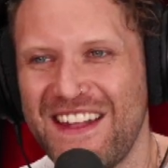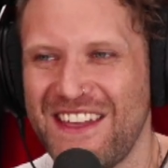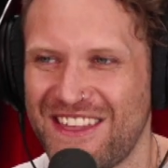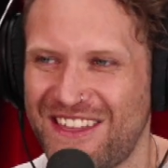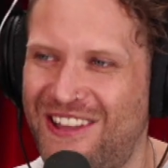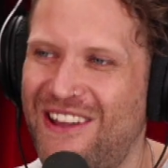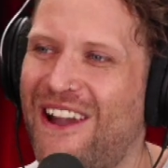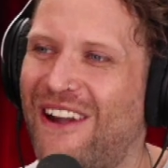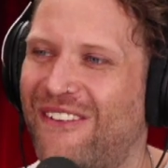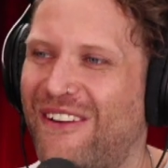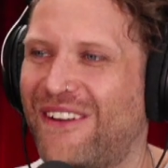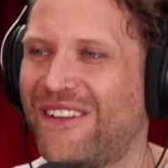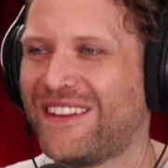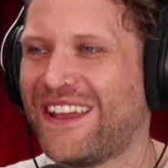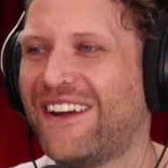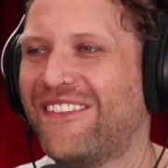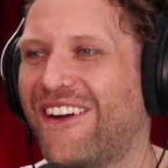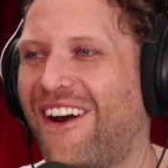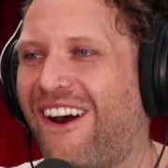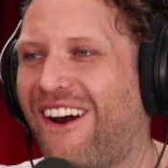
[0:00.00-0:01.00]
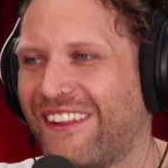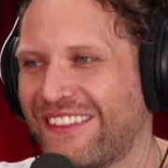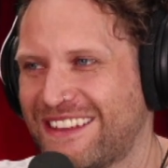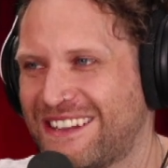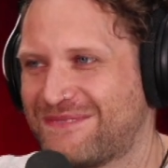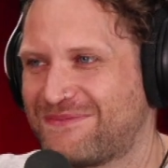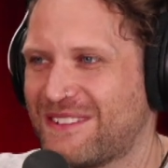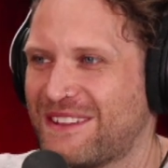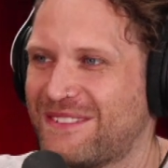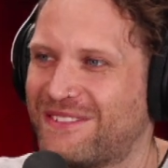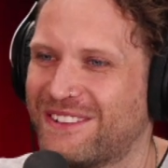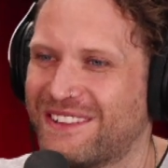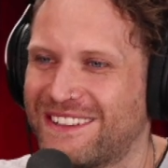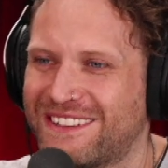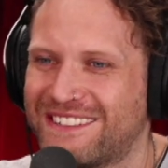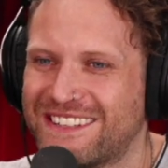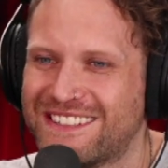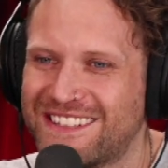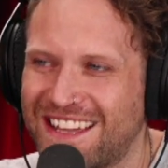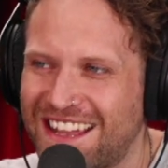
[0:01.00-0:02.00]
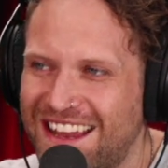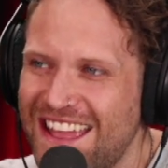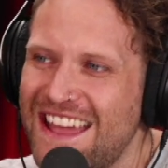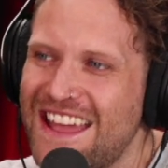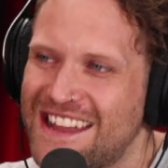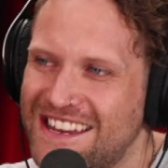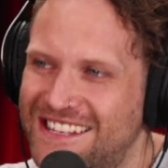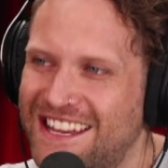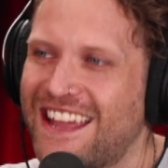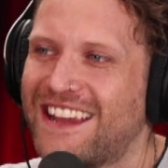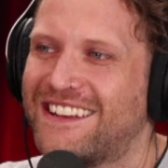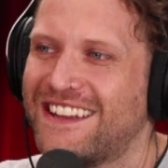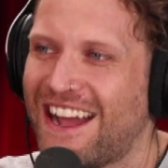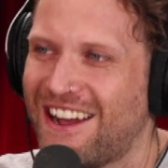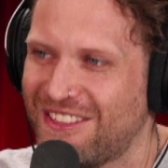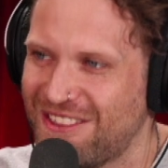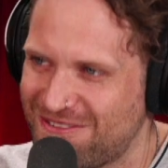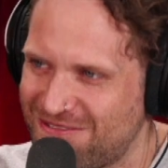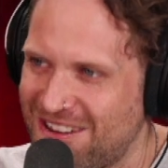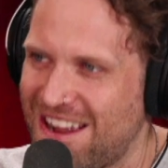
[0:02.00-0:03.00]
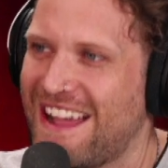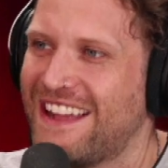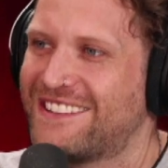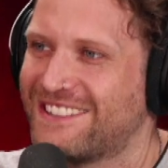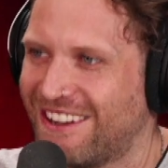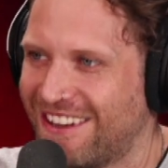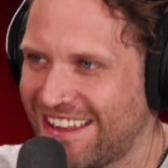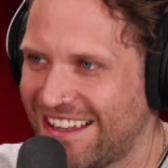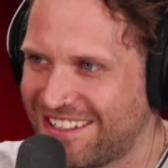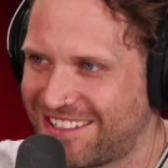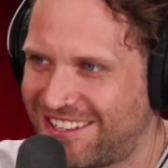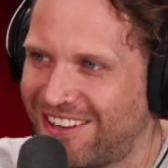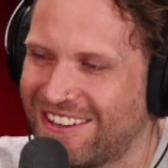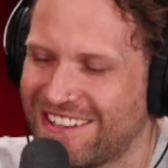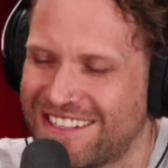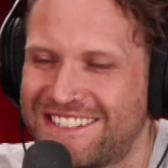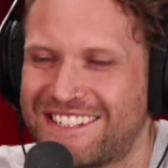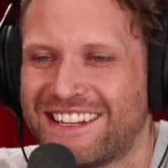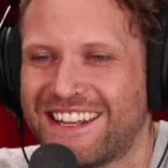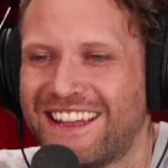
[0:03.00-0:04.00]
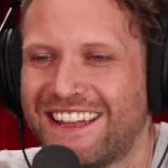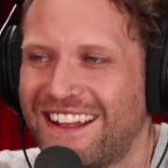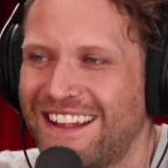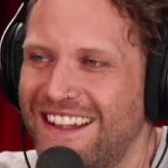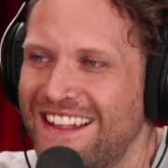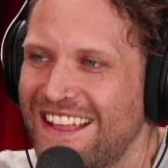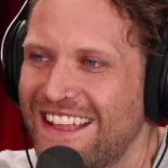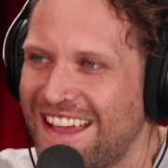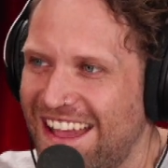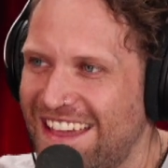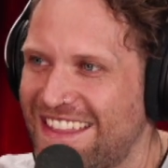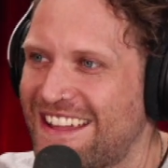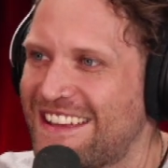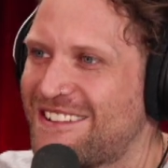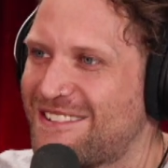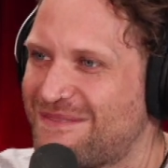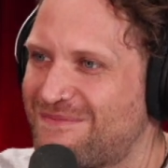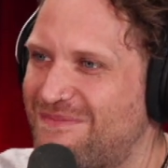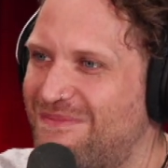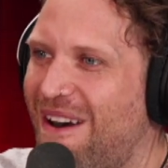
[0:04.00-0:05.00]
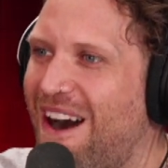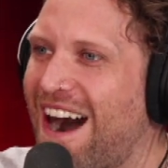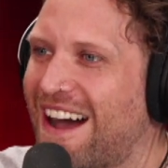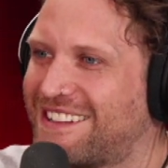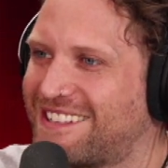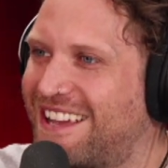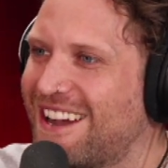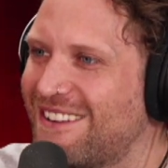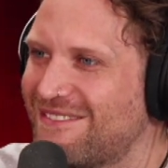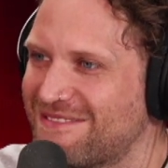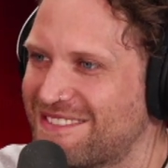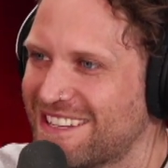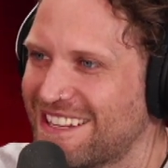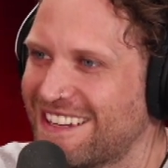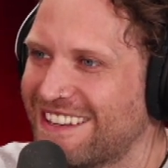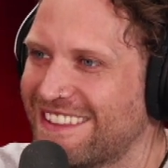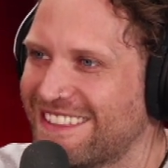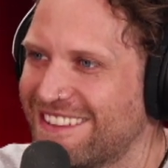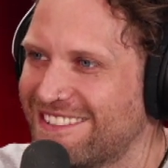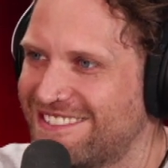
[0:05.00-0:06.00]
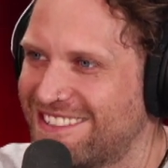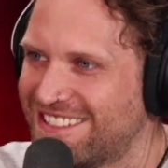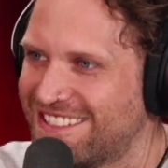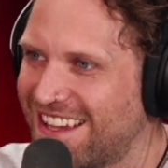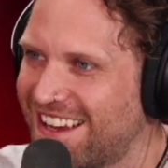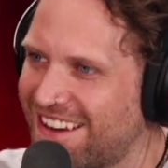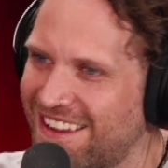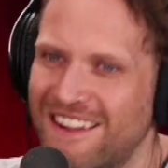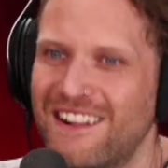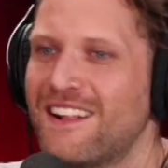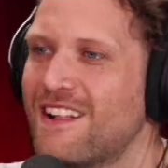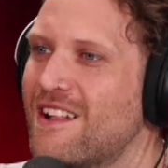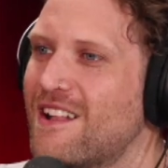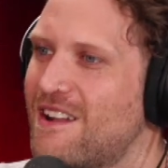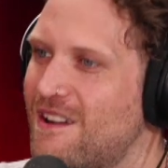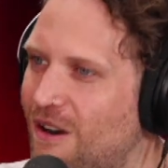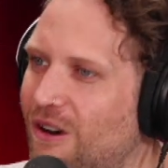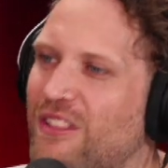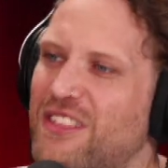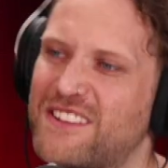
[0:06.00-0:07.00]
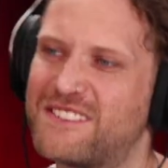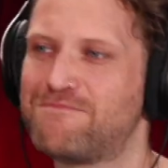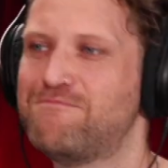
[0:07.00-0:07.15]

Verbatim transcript: you have all these people that are just like take down the rich, all that sort of shit, and then your boss comes in and they're just like, "Oh, this